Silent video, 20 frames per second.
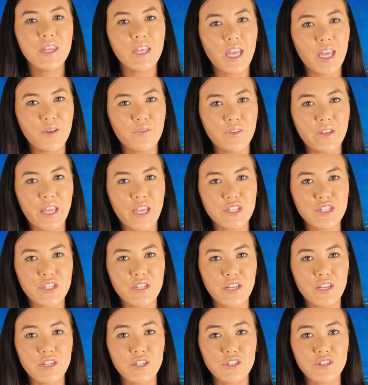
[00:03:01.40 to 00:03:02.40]
the
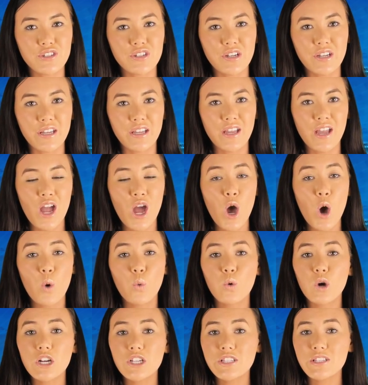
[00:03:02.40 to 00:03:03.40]
aviation industry,
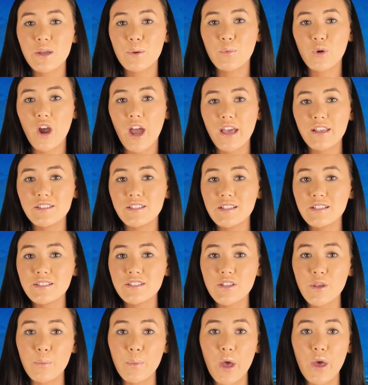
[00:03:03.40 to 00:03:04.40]
we're summarizing
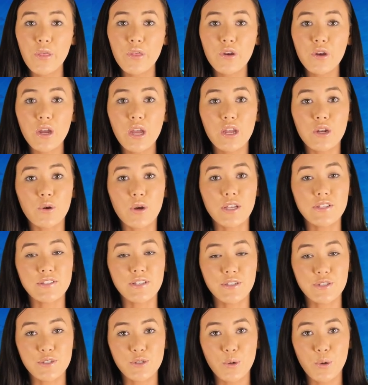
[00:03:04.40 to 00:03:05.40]
some other
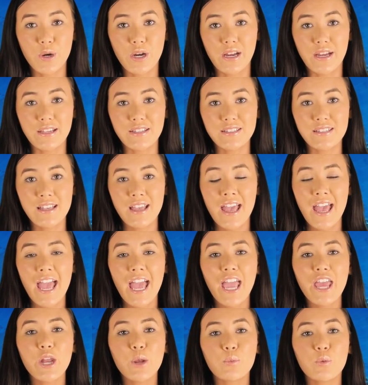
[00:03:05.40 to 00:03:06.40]
interesting stories
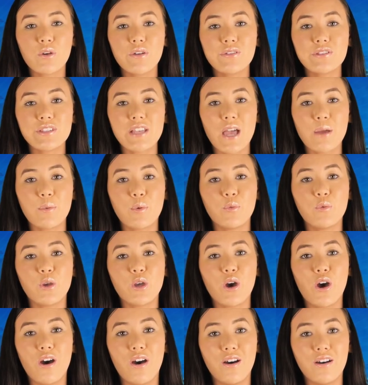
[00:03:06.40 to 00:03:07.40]
in a brief segment we
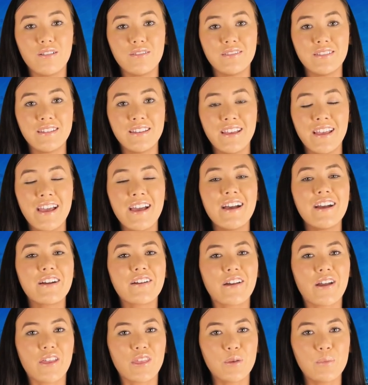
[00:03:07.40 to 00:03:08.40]
call
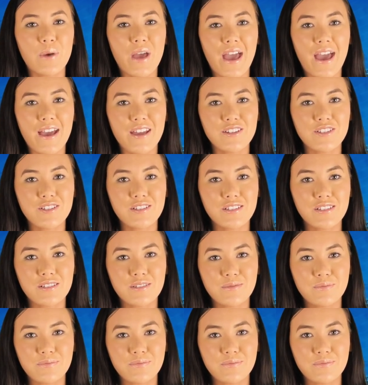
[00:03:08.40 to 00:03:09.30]
Around the Patch.